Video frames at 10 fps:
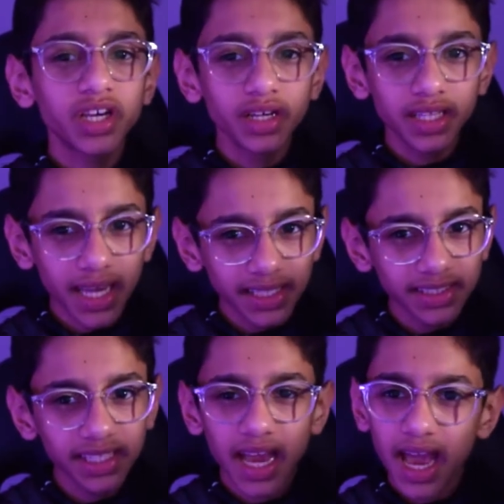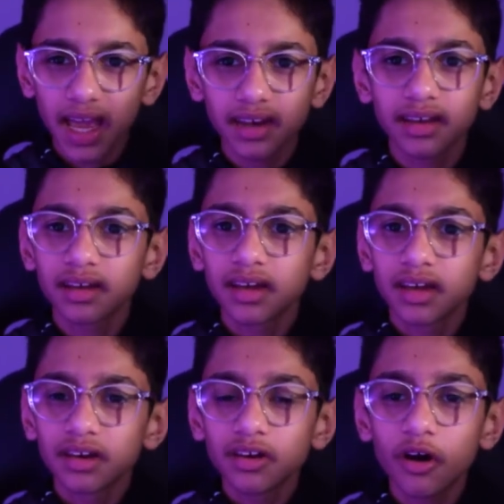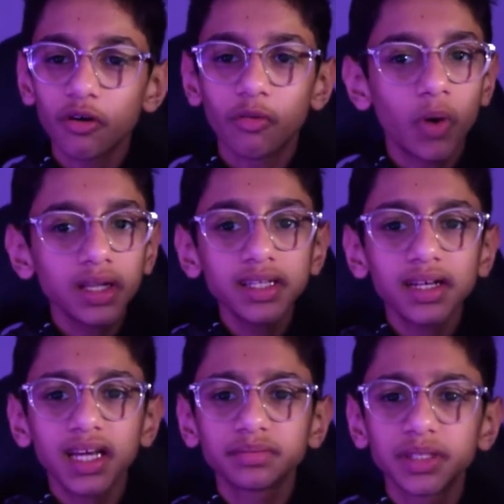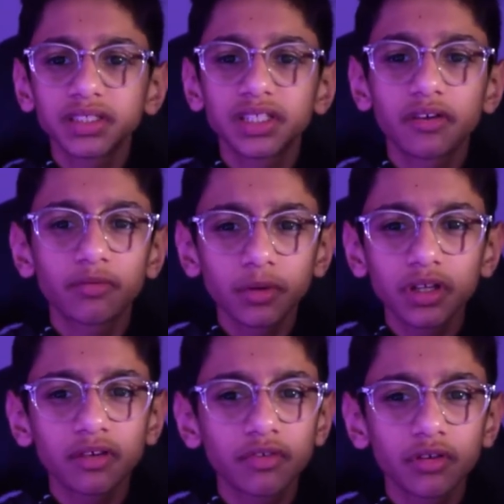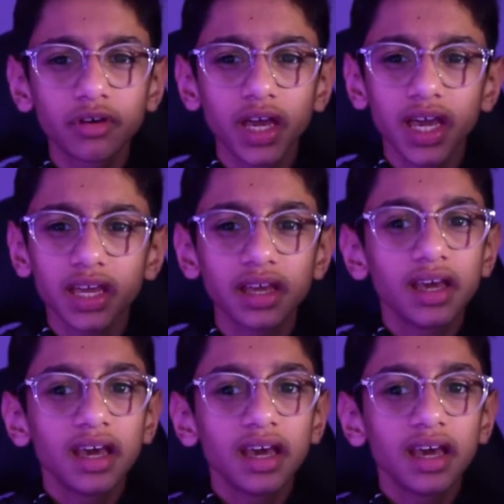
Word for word: yes and no. While the glass BSDF will give you a